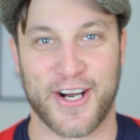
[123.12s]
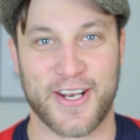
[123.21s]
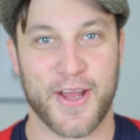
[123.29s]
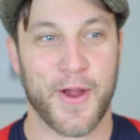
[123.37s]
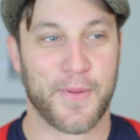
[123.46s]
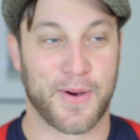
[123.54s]

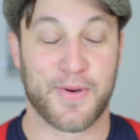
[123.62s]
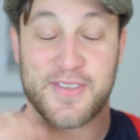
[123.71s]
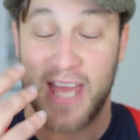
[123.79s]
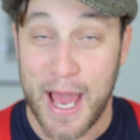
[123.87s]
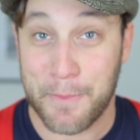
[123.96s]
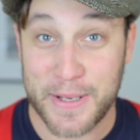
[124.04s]
on what
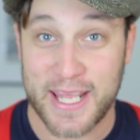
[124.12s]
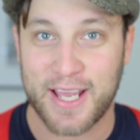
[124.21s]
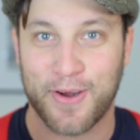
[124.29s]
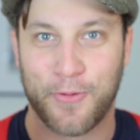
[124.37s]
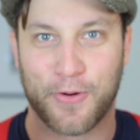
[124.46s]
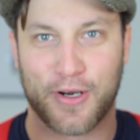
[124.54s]
was
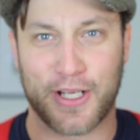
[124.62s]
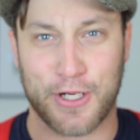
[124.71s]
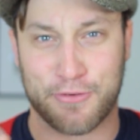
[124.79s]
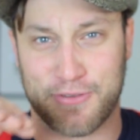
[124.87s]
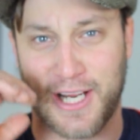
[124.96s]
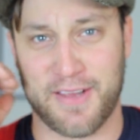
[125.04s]
happening or, you
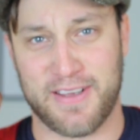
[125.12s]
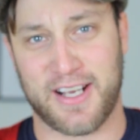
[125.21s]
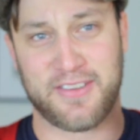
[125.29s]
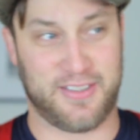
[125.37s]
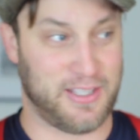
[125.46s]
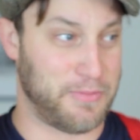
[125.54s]
know, forgive it
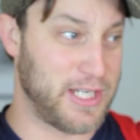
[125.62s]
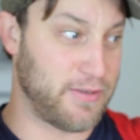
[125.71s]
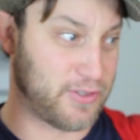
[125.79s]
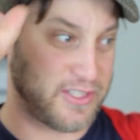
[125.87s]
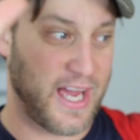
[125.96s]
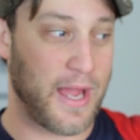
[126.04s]
because it's a
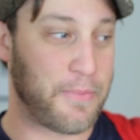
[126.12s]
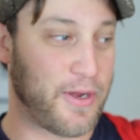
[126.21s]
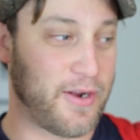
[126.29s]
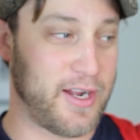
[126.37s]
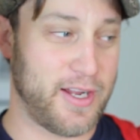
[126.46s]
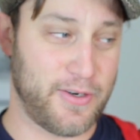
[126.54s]
medieval time
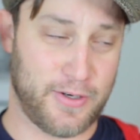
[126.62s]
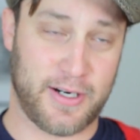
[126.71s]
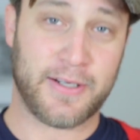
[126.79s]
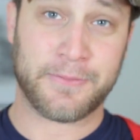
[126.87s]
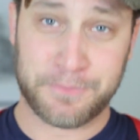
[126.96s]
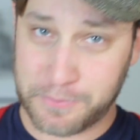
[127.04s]
period or